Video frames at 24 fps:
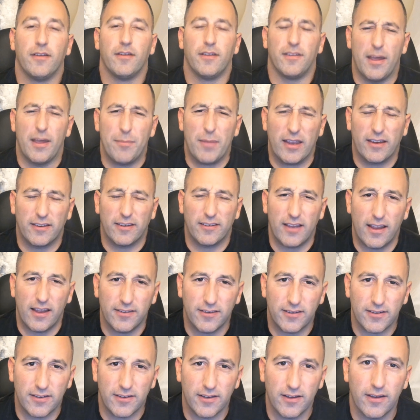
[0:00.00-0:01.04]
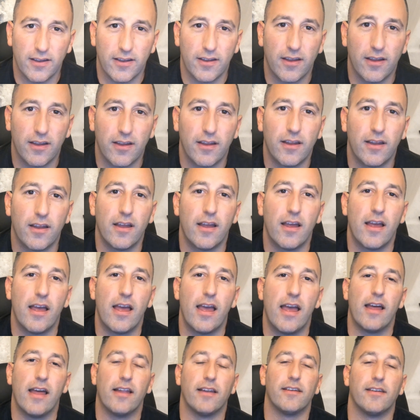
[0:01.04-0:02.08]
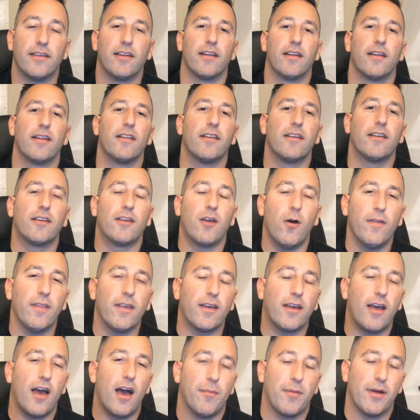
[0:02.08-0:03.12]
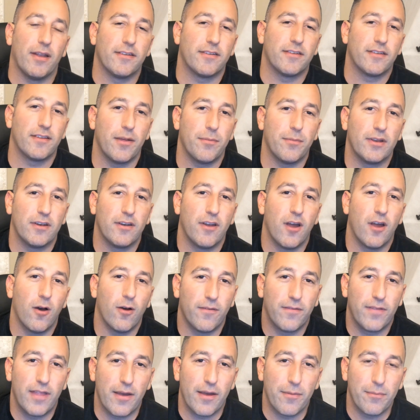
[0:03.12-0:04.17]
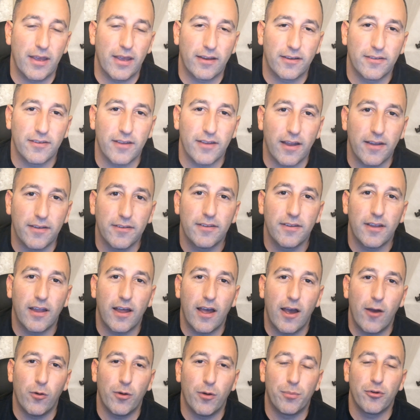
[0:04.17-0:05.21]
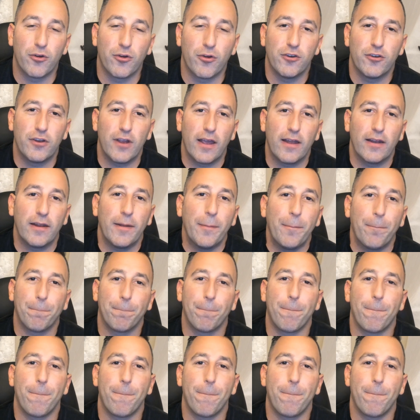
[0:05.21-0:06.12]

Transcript: Does that make sense? And go in the comments. Let me know if that makes sense. I would appreciate it.